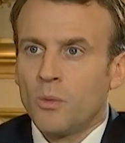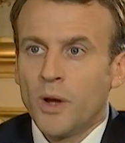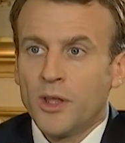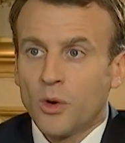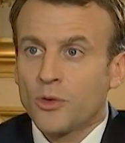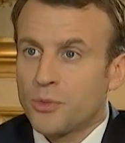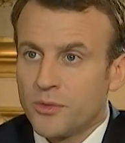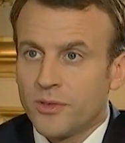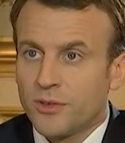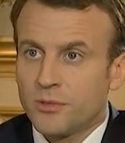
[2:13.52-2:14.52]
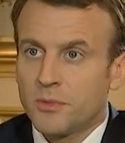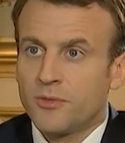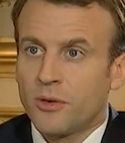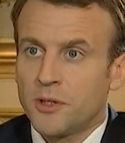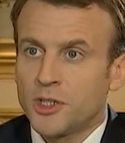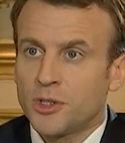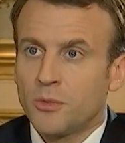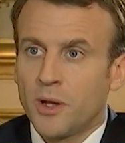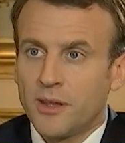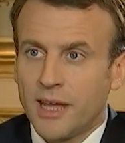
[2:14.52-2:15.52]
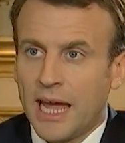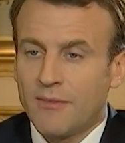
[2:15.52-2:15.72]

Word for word: we don't reveal some information when they